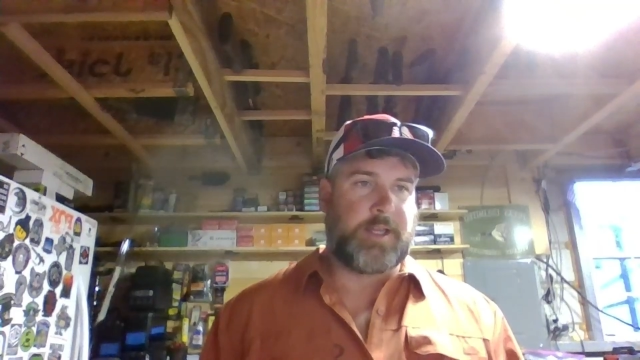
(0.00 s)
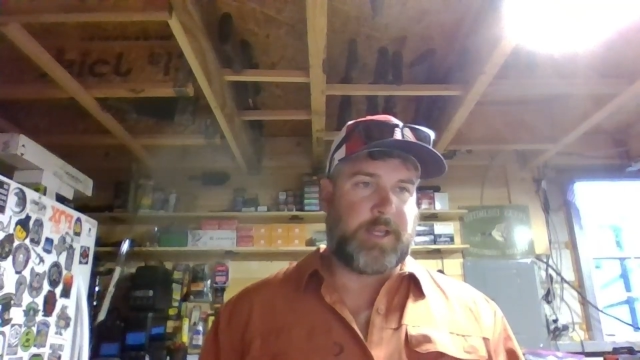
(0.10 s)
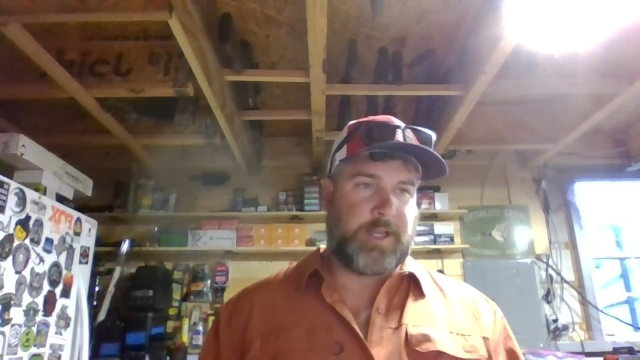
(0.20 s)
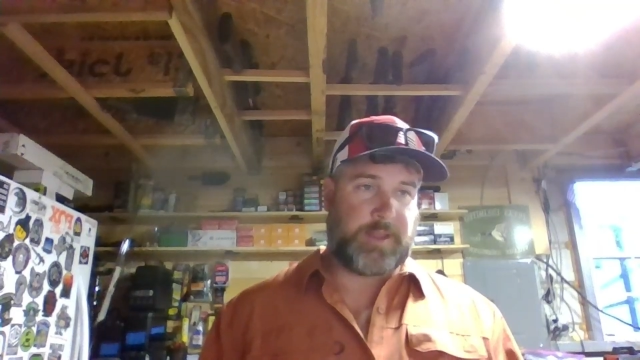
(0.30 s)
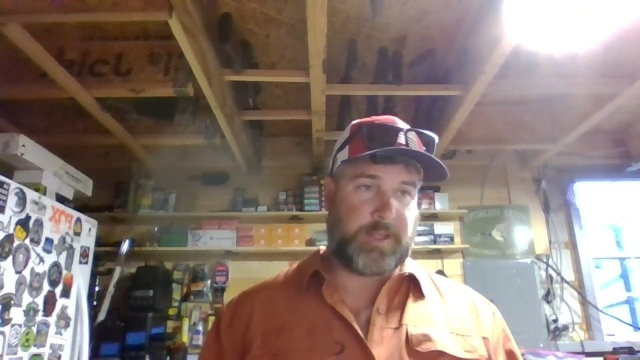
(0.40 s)

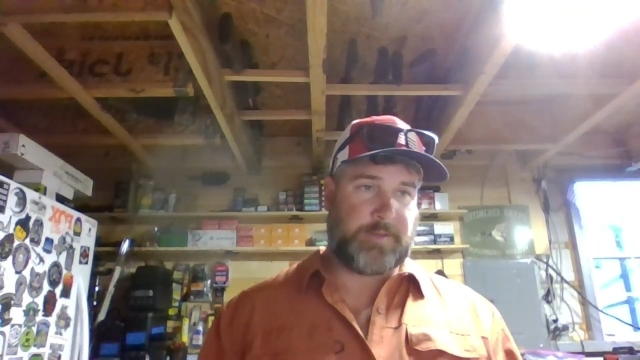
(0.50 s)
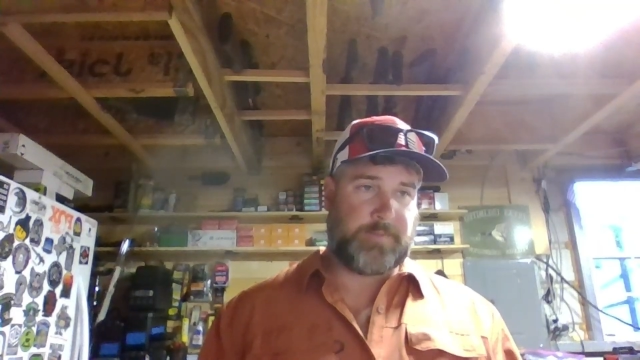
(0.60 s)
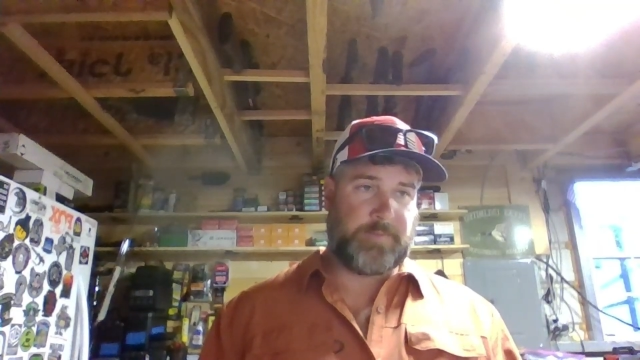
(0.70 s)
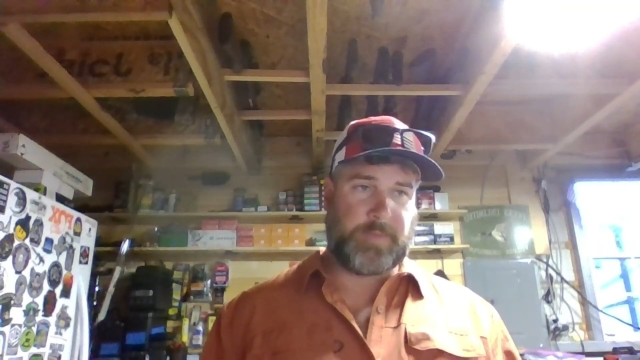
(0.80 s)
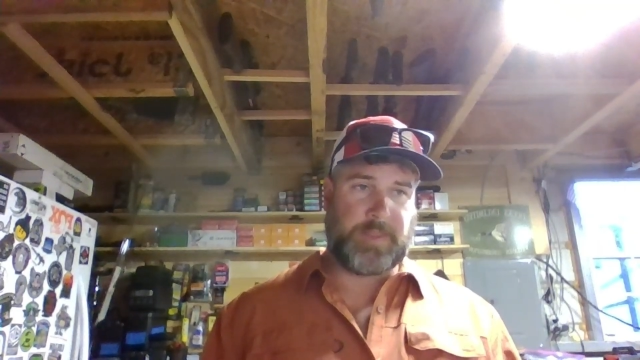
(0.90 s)
And then
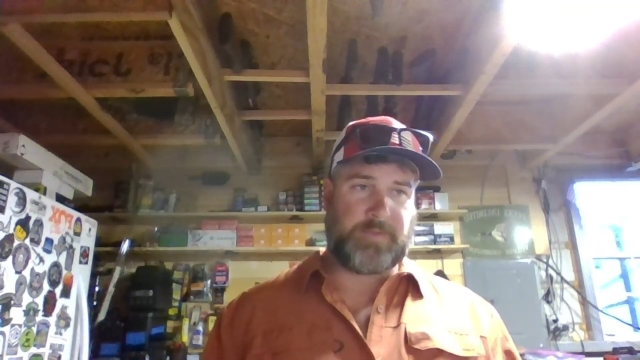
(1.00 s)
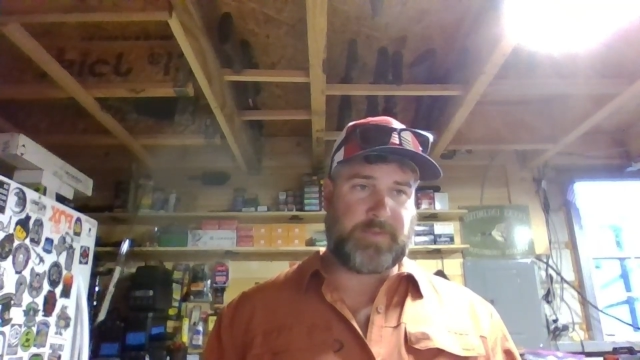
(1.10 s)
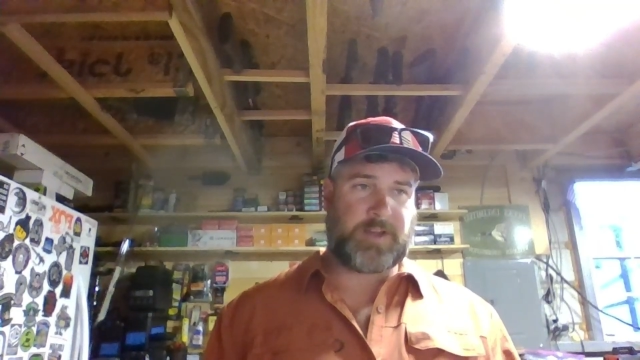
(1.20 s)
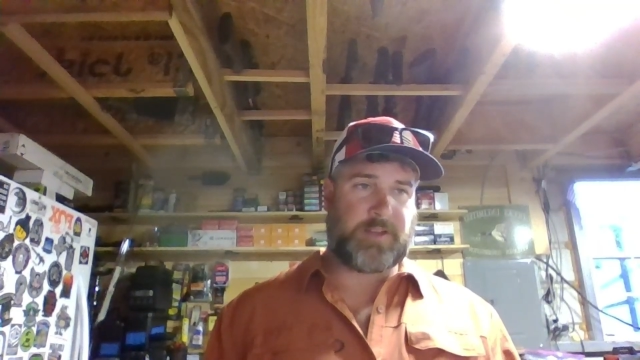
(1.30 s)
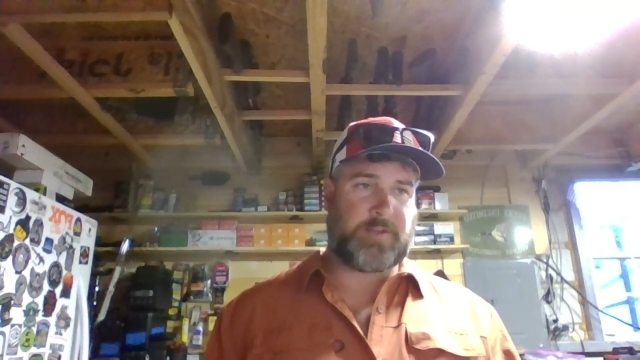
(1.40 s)
if
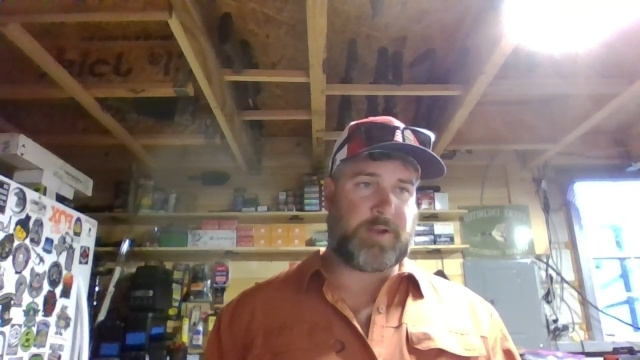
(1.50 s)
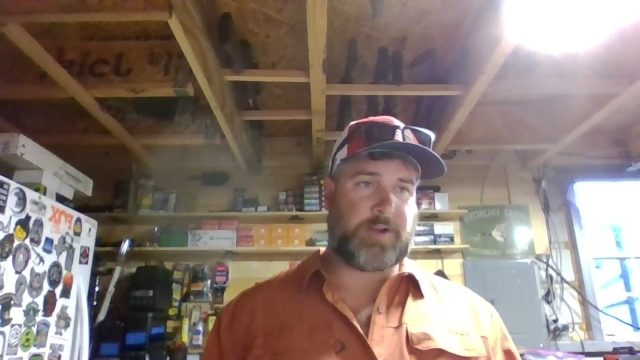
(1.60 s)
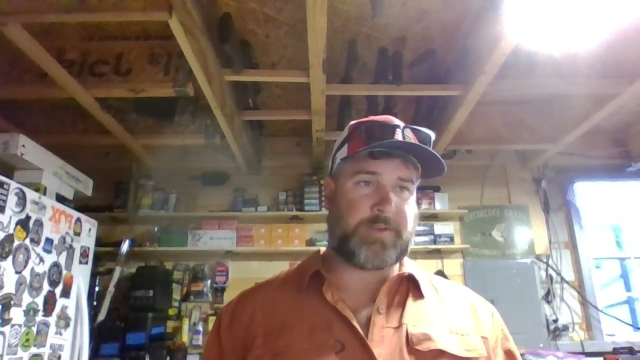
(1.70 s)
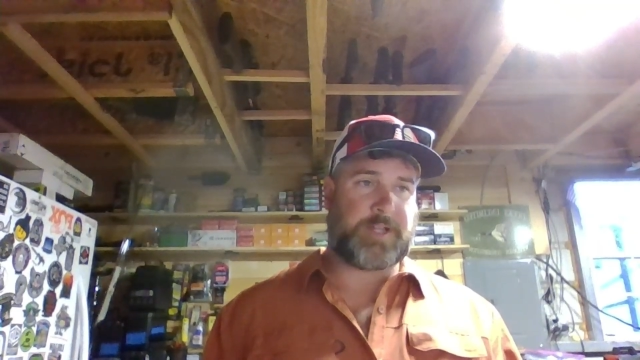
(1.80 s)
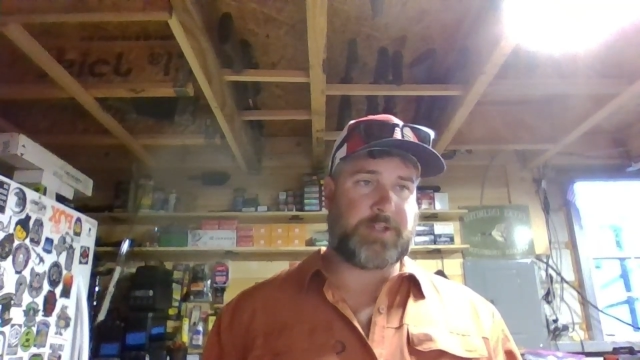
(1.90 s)
any other
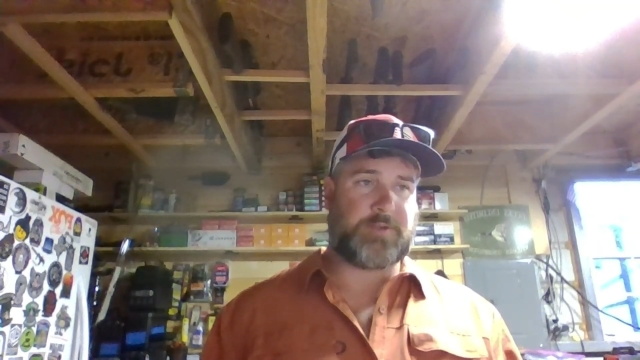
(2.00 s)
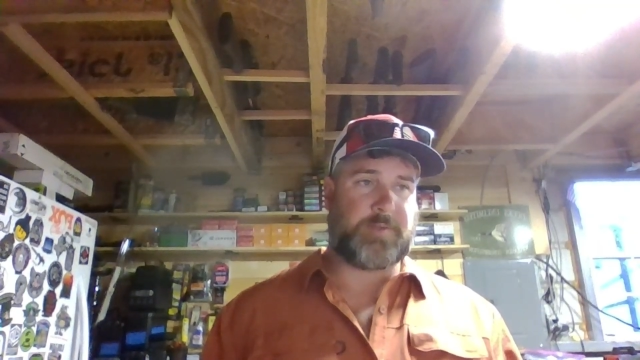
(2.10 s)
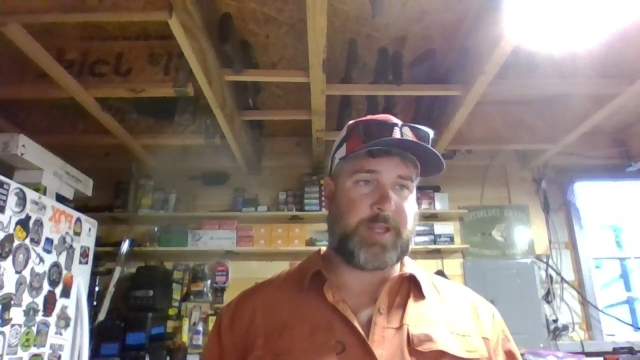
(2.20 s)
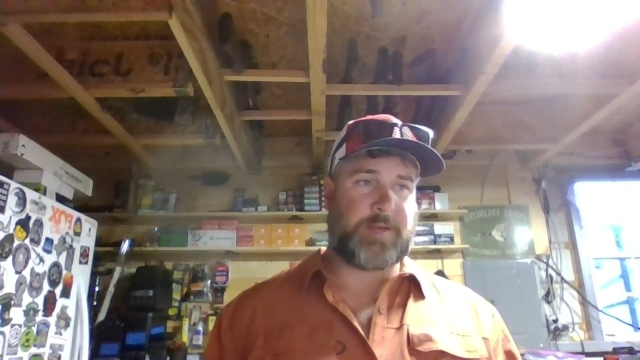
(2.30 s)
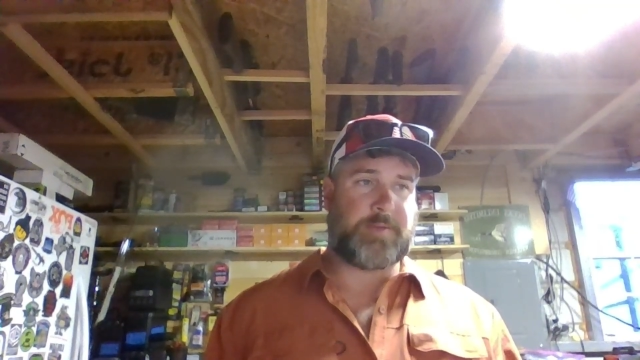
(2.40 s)
modifications were made,